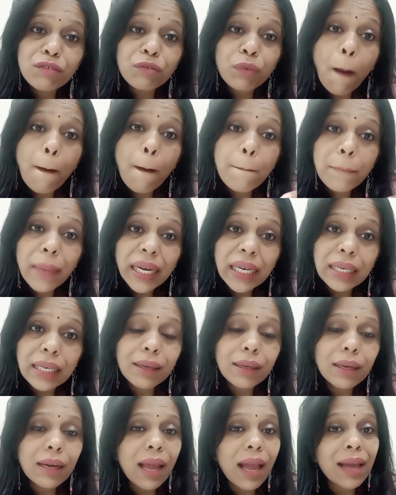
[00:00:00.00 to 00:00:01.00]
Mental
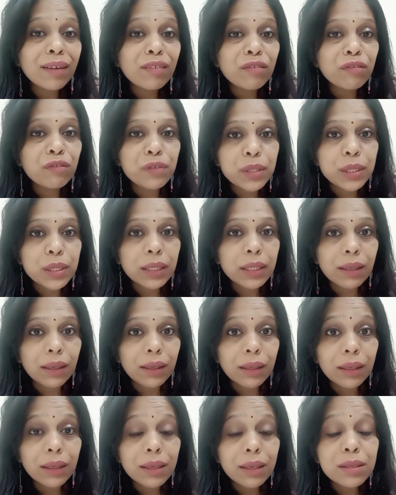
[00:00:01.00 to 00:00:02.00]
and physical
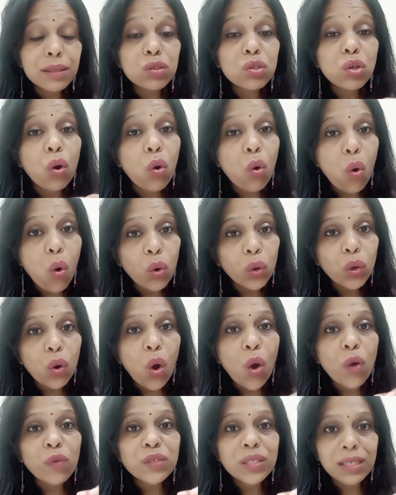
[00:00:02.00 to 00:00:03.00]
is the core of
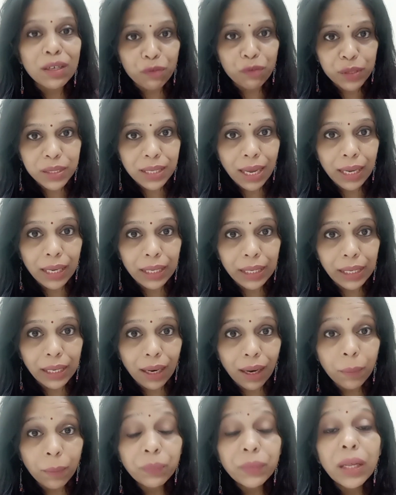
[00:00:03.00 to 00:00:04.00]
Staphysagria.
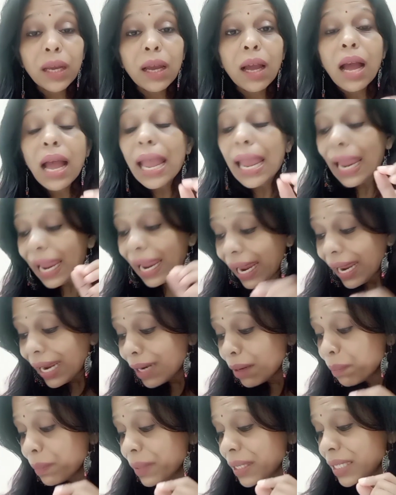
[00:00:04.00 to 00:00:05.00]

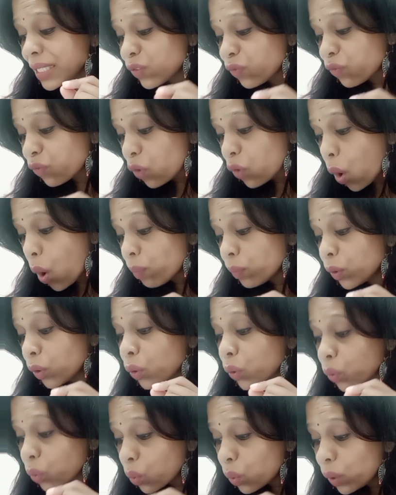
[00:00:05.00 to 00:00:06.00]
Ailments from
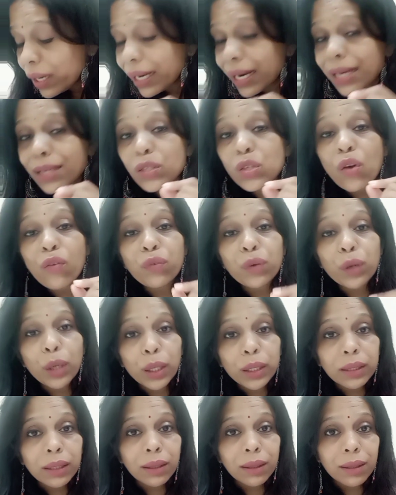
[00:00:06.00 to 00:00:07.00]
rudeness of
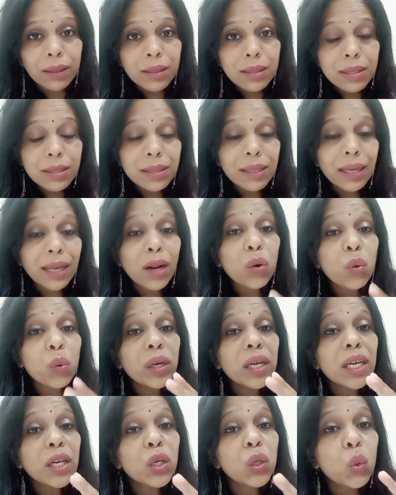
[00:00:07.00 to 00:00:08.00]
others, there are
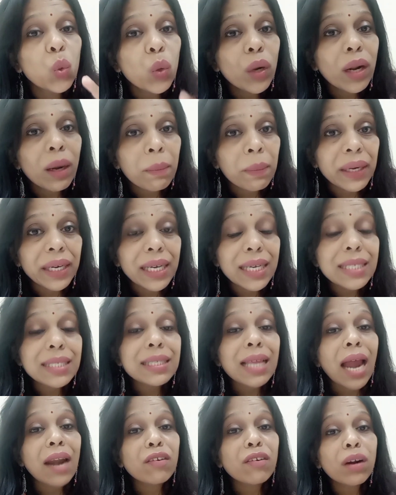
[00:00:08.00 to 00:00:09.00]
only two remedies,
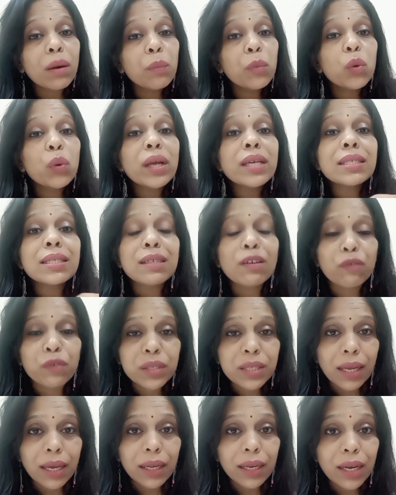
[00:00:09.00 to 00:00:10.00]
natramur and
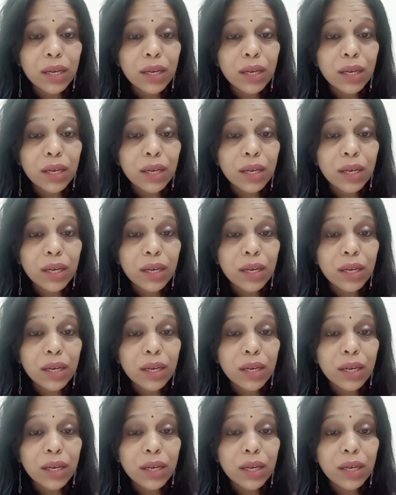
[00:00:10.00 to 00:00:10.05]
Staphysagria.